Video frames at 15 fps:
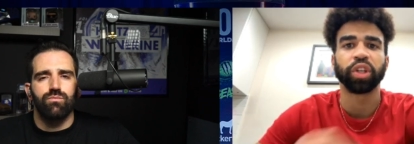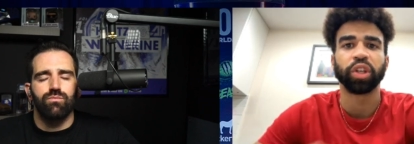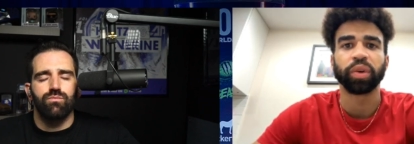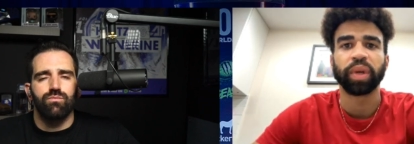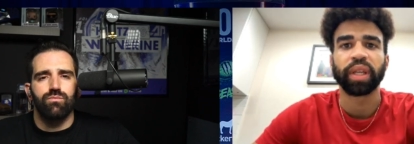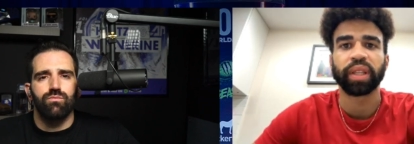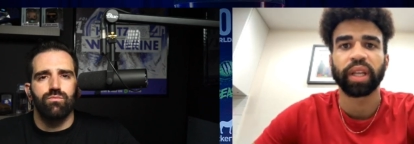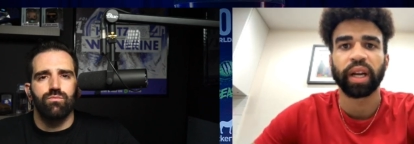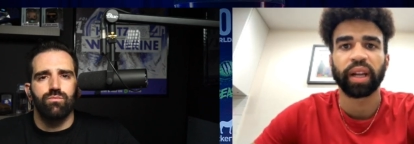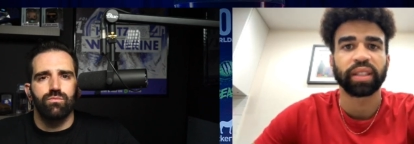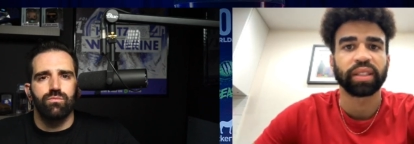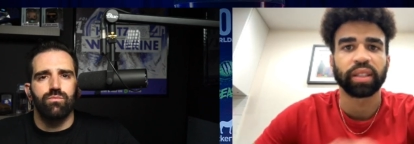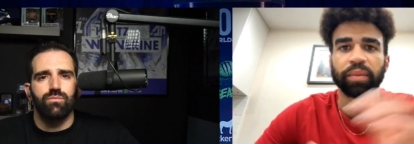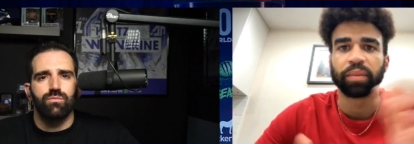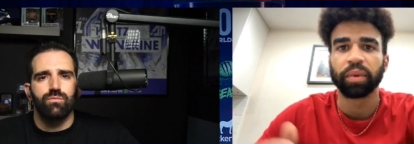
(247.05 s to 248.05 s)
Speaker 1: what you eat there.
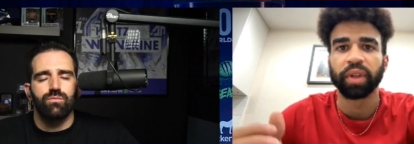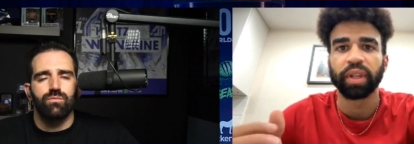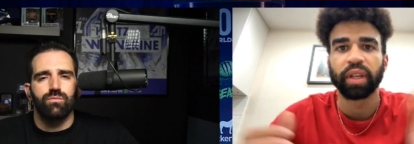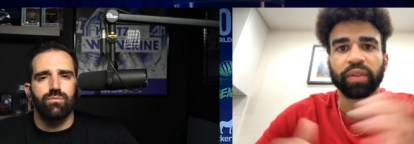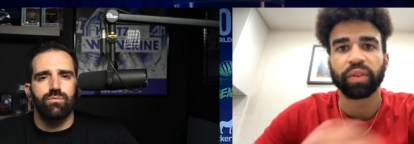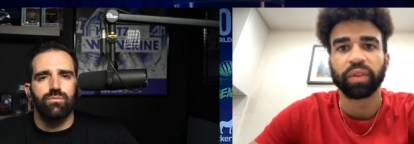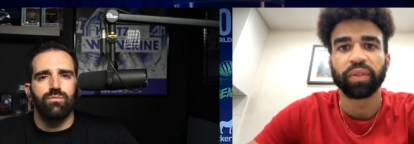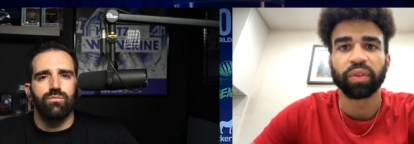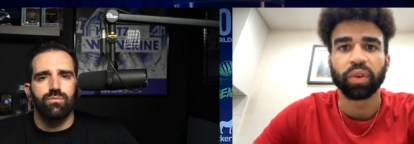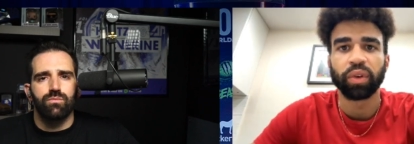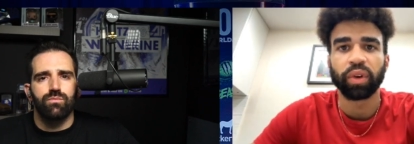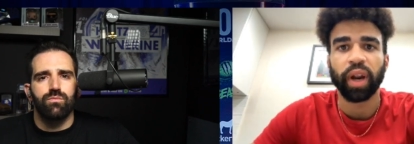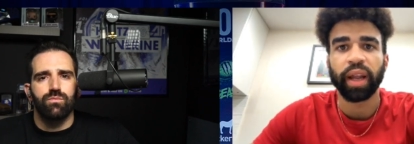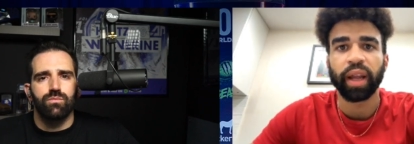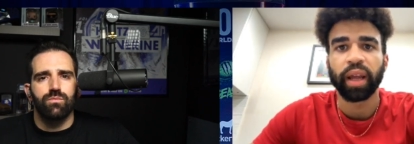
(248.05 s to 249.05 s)
That's completely different food,
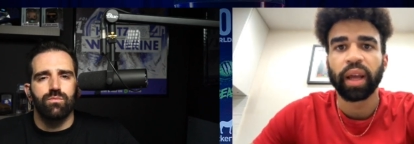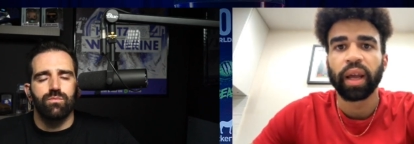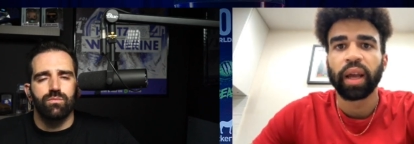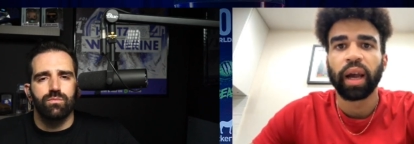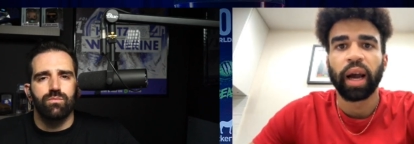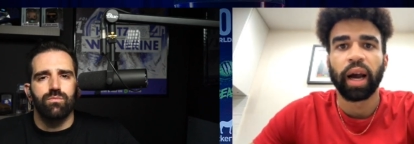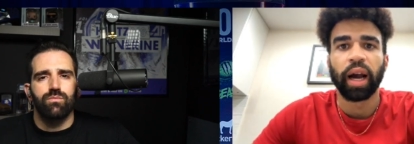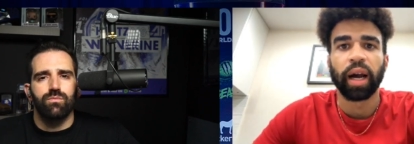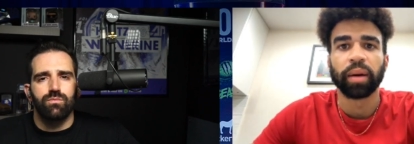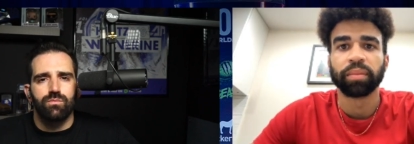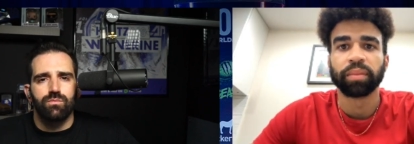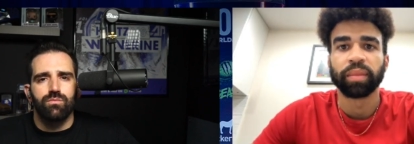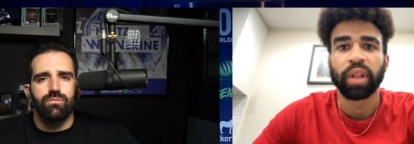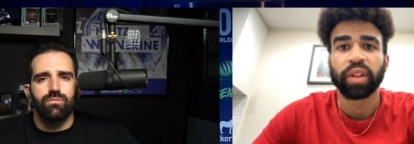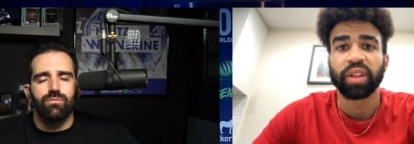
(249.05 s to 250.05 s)
right?
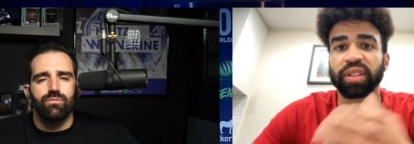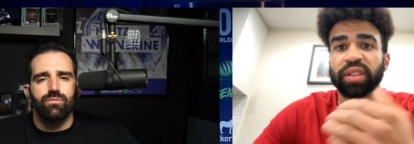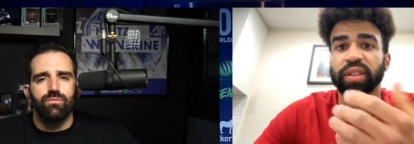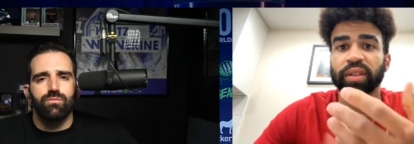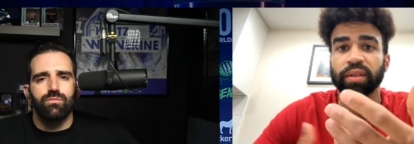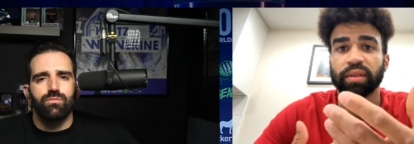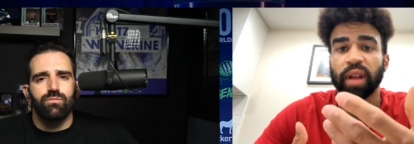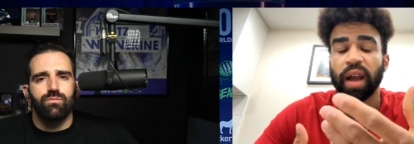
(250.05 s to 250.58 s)
Um, this,